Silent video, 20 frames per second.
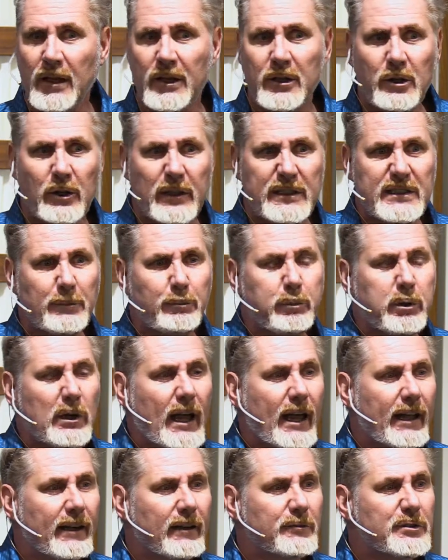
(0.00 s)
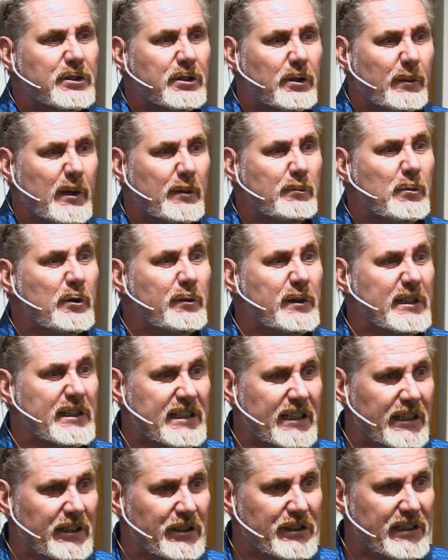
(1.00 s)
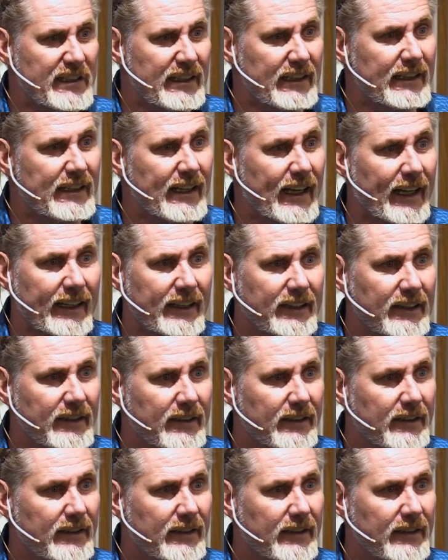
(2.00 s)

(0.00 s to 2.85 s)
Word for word: You know, it's the plot of so many movies that you see today.